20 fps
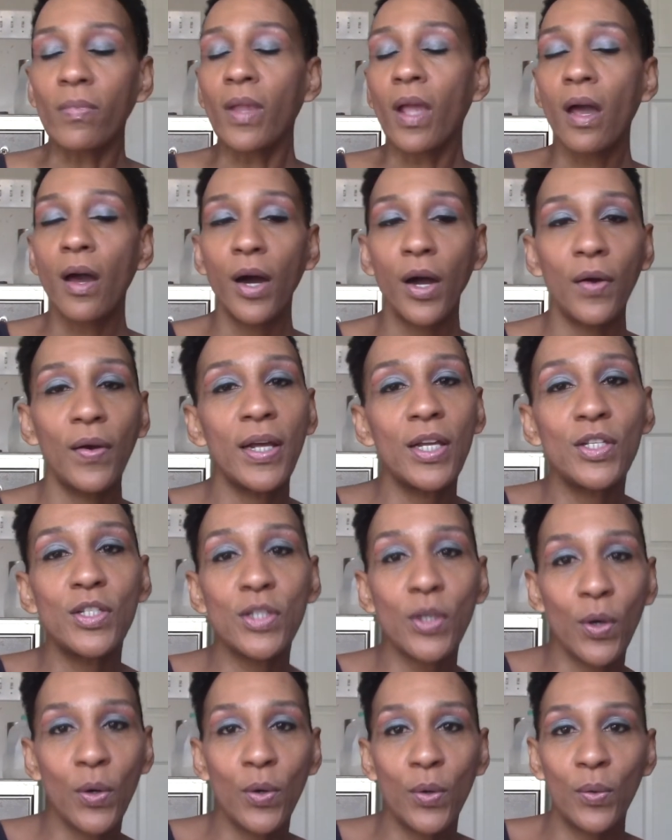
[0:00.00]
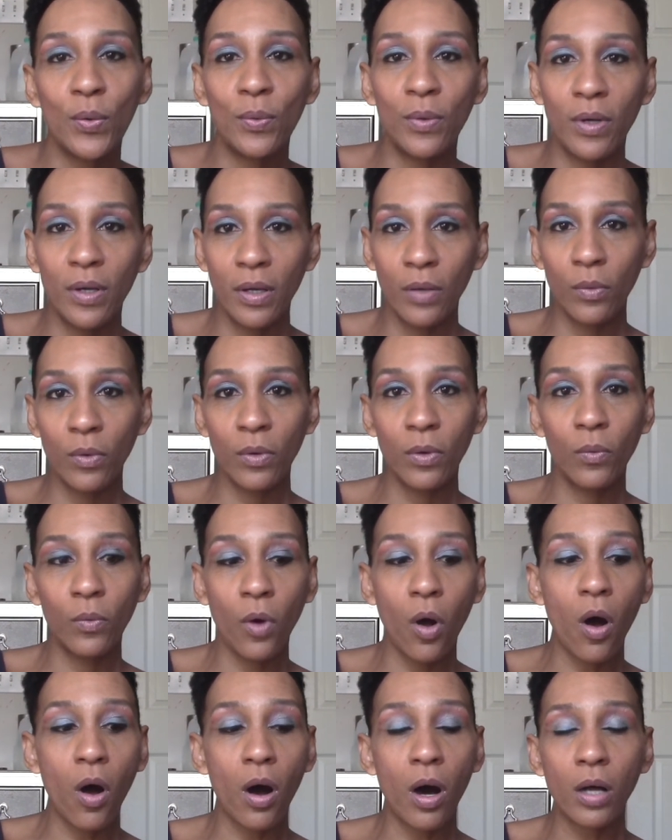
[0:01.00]
All right. So
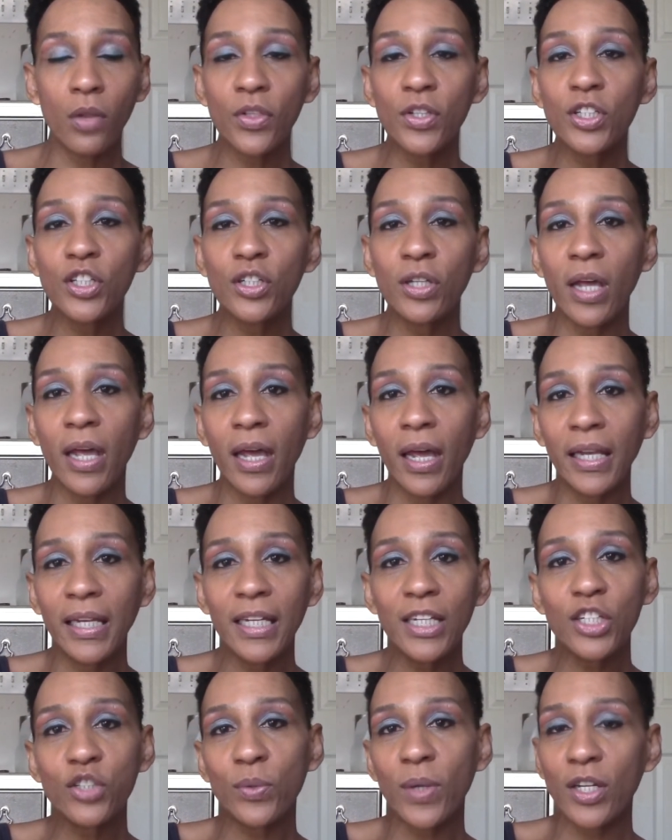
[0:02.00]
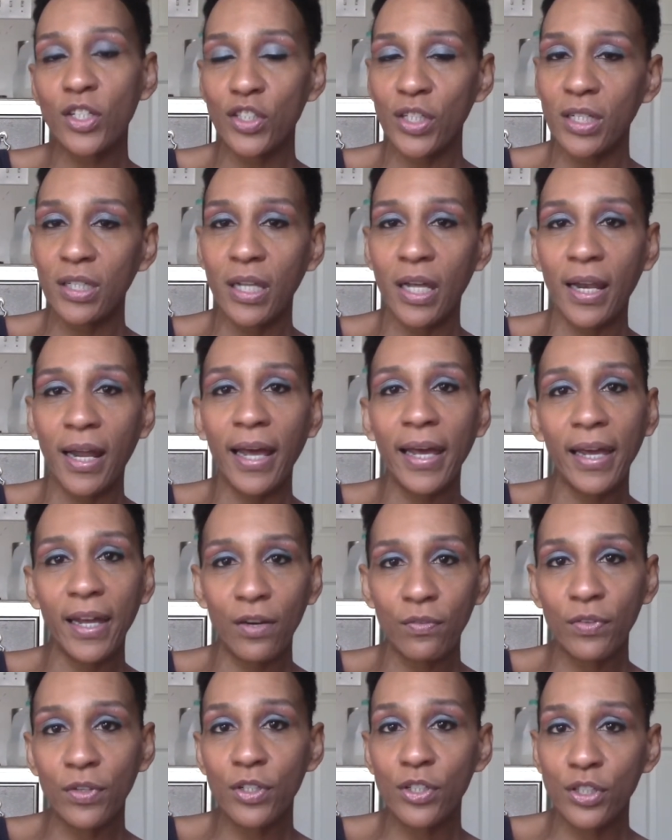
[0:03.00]
any stretching that I
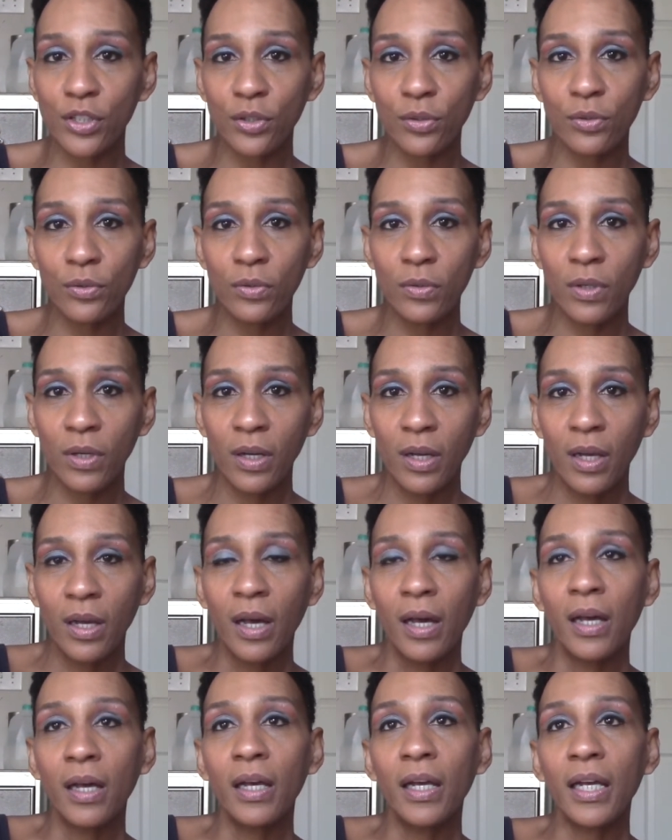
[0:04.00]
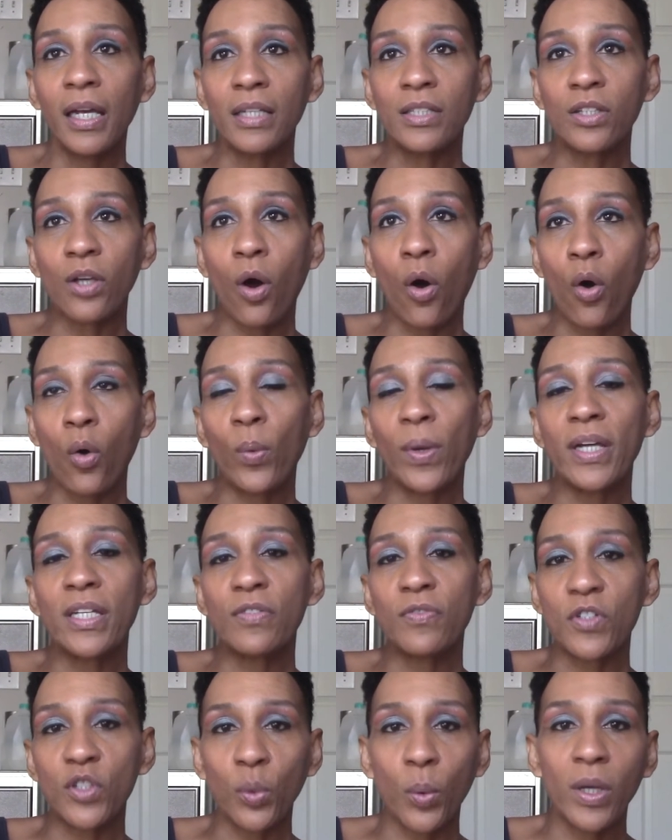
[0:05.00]
ever do, it's always
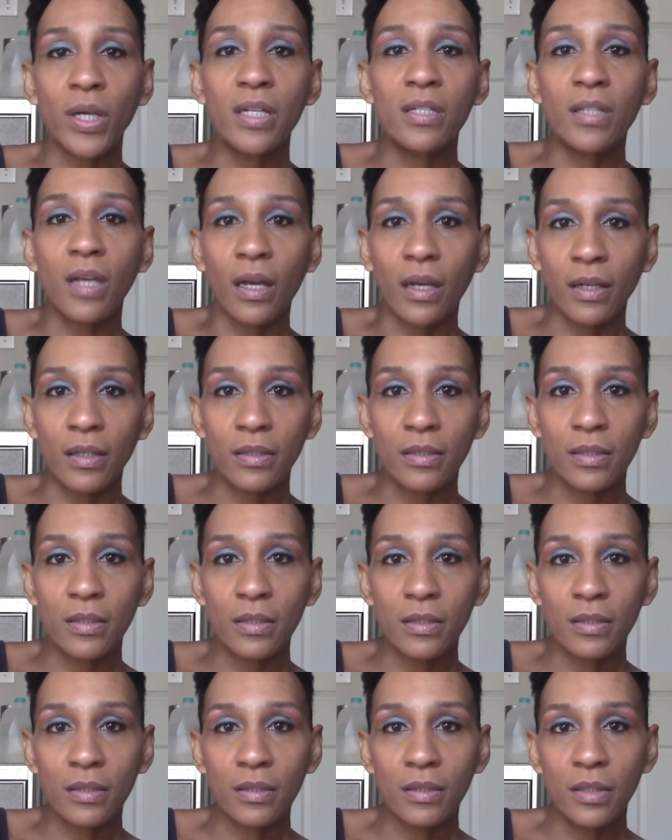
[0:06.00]
for 20 seconds.